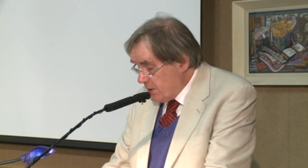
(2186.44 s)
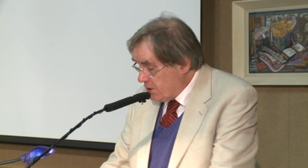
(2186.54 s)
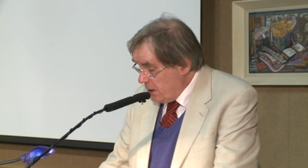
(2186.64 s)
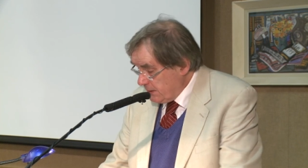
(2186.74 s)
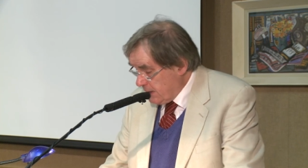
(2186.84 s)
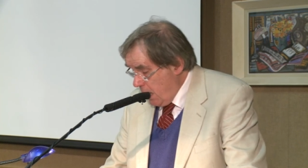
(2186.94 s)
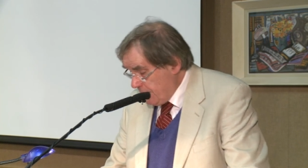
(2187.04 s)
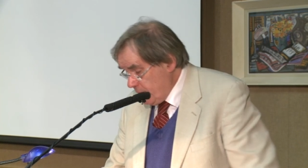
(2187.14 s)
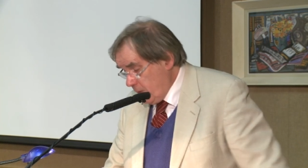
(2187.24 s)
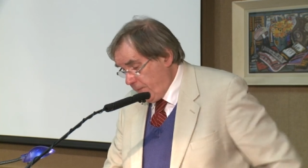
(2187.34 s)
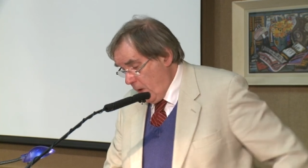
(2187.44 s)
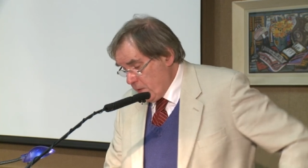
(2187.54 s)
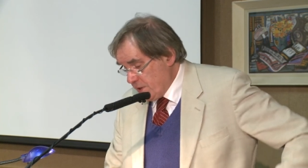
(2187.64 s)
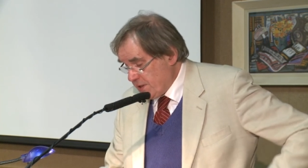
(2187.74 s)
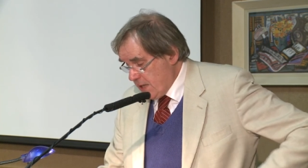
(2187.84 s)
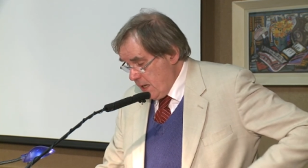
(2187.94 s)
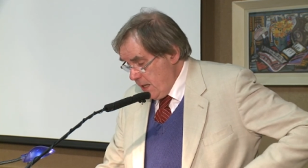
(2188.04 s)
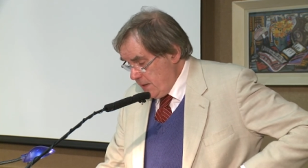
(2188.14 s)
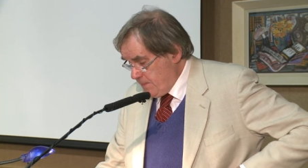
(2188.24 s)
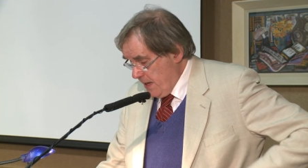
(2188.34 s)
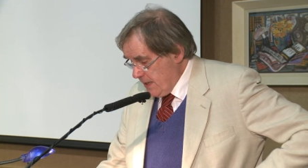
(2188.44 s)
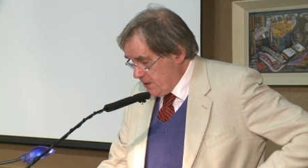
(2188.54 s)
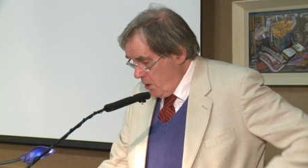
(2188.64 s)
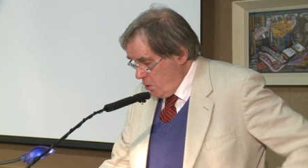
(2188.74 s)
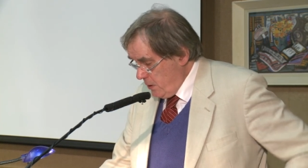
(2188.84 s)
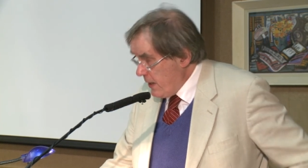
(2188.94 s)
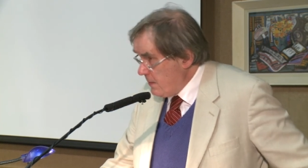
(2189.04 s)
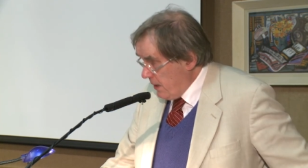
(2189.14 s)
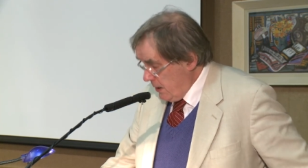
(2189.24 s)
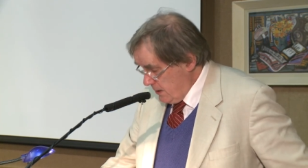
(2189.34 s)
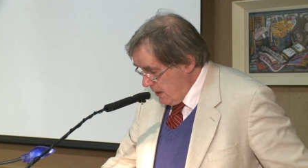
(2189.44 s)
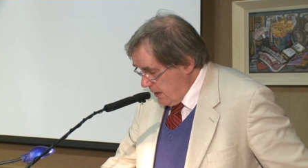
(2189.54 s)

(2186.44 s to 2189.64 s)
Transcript: A certain gardener of Florence, tired by his long labour,